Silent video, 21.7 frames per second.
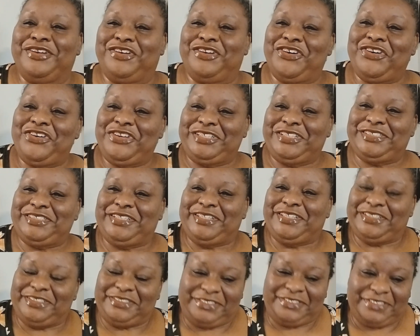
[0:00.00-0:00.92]
God
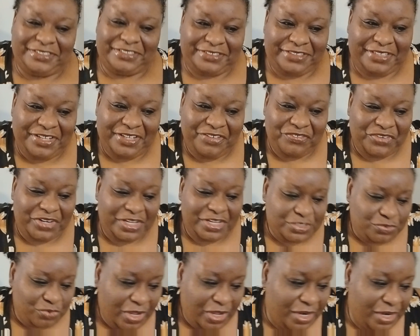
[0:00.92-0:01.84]
is living.
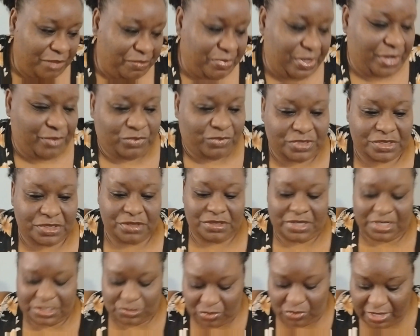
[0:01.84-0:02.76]
That's why that
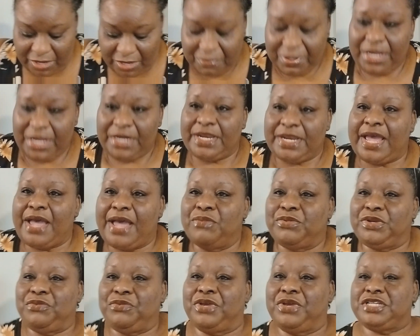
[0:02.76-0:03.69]
man
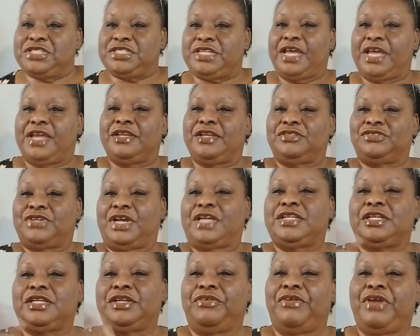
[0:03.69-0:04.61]
died, when he reached out and
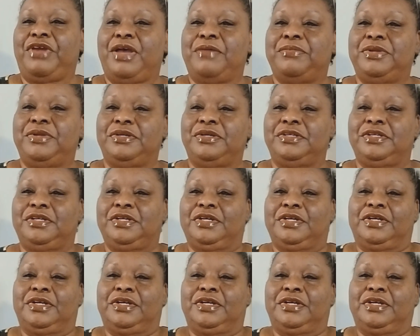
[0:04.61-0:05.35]
tried to grab to